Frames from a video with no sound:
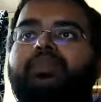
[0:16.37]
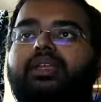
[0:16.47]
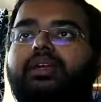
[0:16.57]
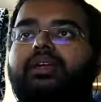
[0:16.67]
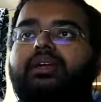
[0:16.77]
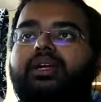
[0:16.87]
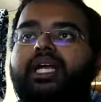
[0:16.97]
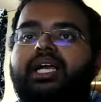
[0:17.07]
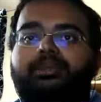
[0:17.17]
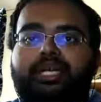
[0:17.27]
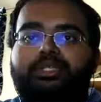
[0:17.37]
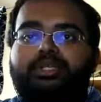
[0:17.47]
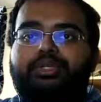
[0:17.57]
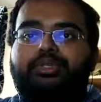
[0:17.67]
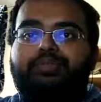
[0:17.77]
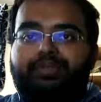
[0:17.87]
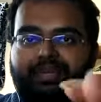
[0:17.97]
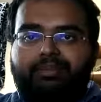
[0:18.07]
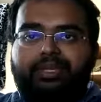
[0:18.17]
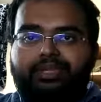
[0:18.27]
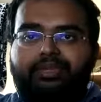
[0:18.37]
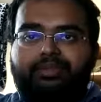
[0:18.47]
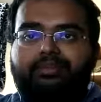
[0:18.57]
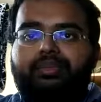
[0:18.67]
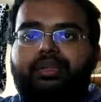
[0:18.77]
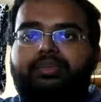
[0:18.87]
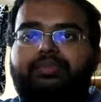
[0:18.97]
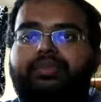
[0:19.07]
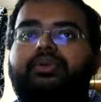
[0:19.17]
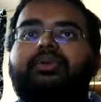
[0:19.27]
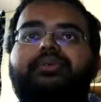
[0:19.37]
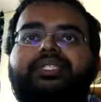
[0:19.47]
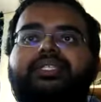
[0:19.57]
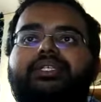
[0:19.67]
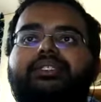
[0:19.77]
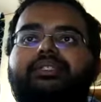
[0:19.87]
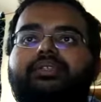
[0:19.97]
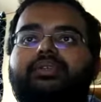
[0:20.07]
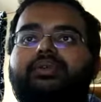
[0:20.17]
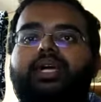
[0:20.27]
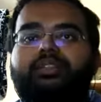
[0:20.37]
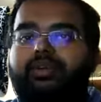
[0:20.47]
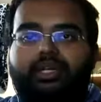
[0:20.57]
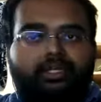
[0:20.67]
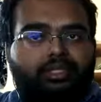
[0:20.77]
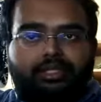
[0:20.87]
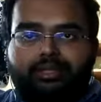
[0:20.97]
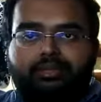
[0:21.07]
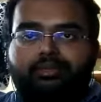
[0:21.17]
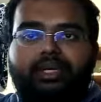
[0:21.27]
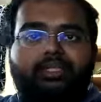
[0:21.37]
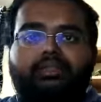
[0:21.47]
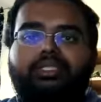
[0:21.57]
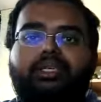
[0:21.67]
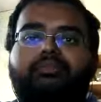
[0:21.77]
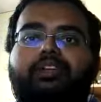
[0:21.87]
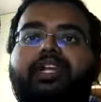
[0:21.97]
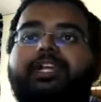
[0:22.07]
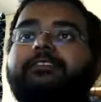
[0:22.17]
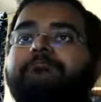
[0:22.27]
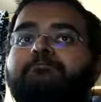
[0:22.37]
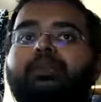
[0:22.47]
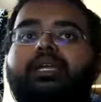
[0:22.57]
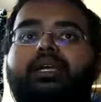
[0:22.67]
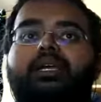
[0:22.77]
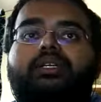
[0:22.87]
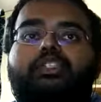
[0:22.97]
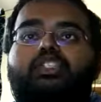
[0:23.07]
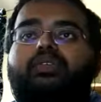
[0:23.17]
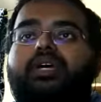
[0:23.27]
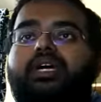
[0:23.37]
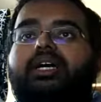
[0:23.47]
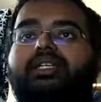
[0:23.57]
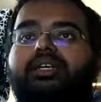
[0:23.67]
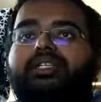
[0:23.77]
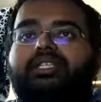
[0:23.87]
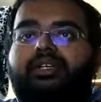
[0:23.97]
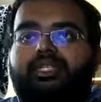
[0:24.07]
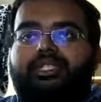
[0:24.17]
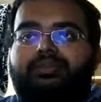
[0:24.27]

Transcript: I am asked to do 15 minutes of the whole presentation, so I thought I just might as well jump right in. So nanotechnology.